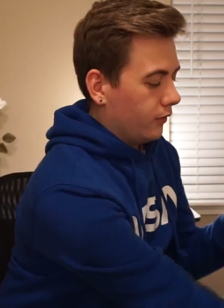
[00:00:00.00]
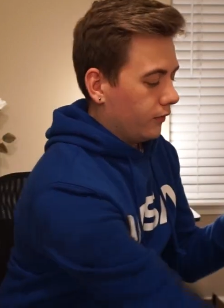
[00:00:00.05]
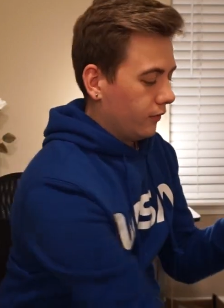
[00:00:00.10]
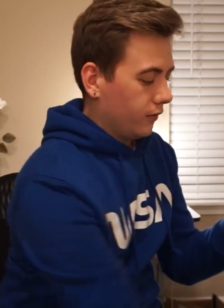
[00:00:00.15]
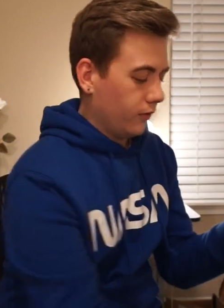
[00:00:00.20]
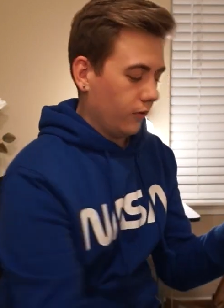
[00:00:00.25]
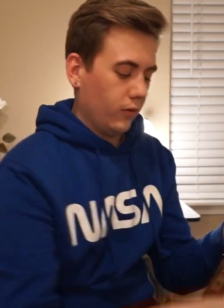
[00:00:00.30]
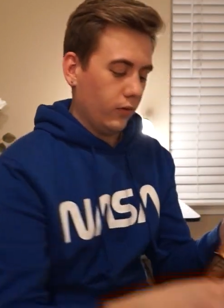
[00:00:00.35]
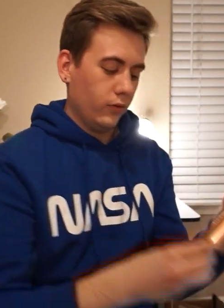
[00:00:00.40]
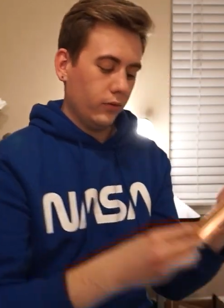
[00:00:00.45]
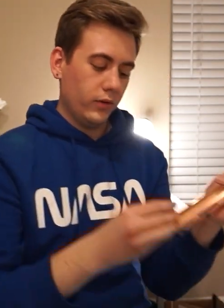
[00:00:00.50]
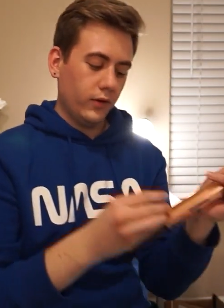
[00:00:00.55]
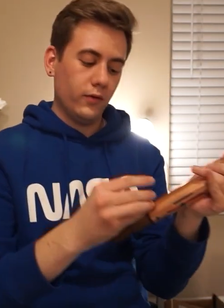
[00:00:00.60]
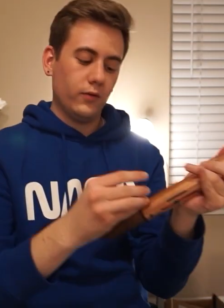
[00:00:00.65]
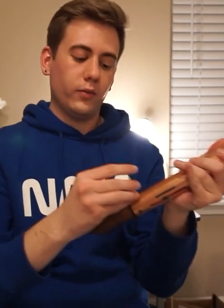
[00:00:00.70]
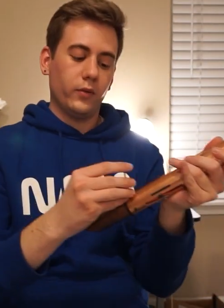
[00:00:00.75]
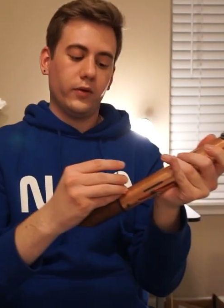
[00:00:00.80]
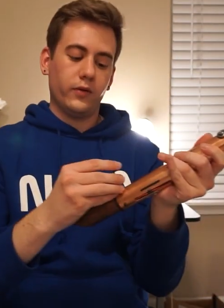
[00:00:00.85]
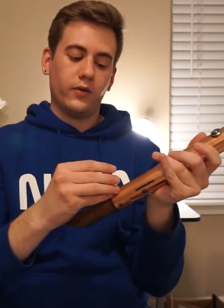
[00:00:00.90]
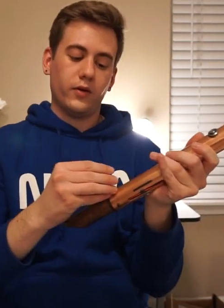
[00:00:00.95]
So
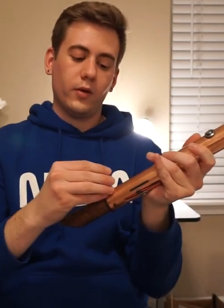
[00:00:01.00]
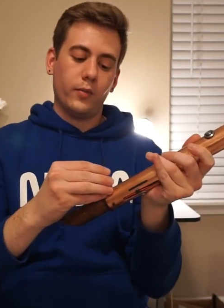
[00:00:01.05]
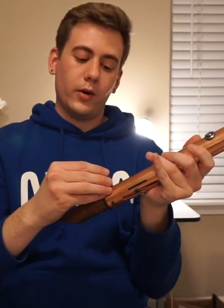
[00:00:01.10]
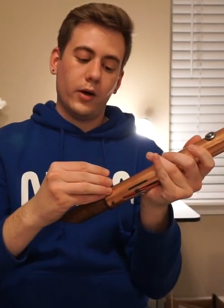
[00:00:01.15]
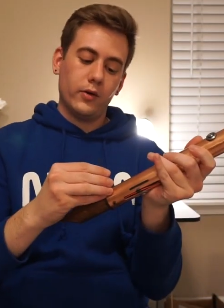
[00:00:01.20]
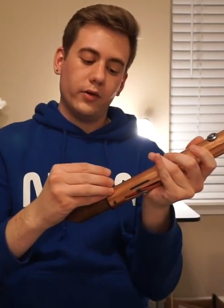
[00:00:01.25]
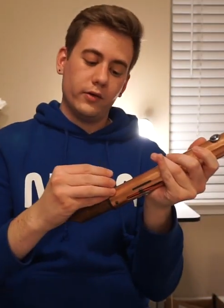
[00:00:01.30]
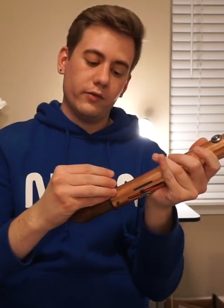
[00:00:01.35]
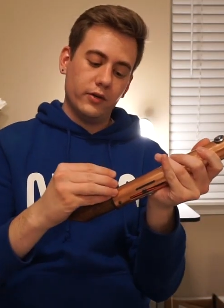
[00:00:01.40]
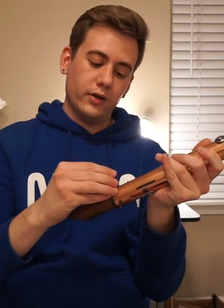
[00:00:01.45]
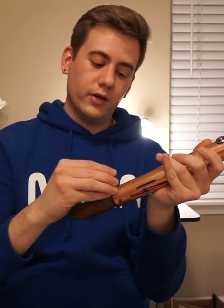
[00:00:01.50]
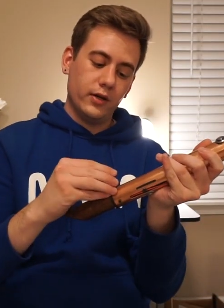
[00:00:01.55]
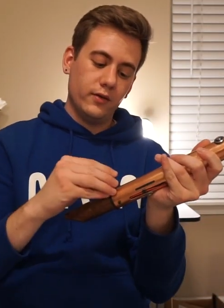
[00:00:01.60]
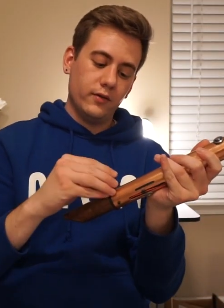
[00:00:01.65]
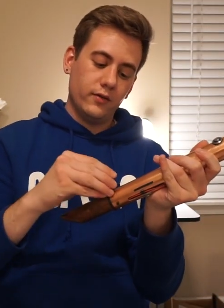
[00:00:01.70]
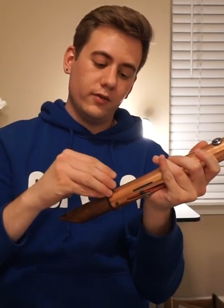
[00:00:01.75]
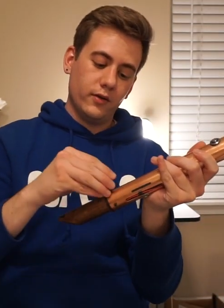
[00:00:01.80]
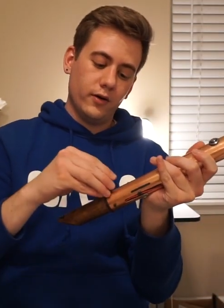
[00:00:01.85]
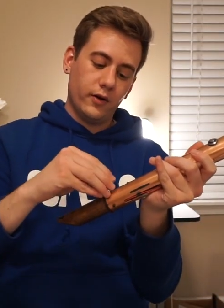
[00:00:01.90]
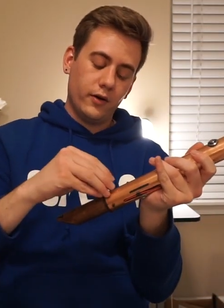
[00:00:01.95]
these ones come out even
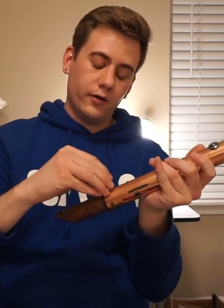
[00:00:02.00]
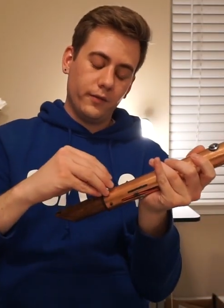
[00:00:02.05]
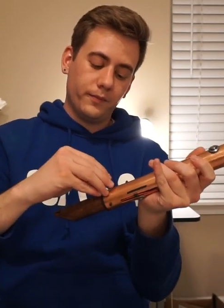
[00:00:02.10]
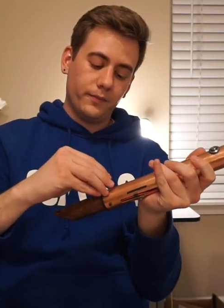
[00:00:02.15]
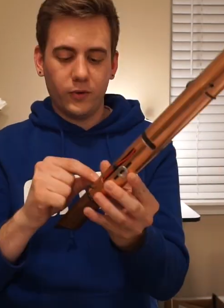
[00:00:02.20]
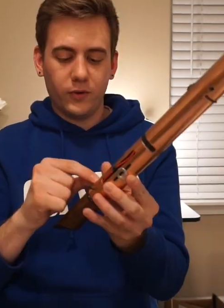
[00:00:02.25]
easier.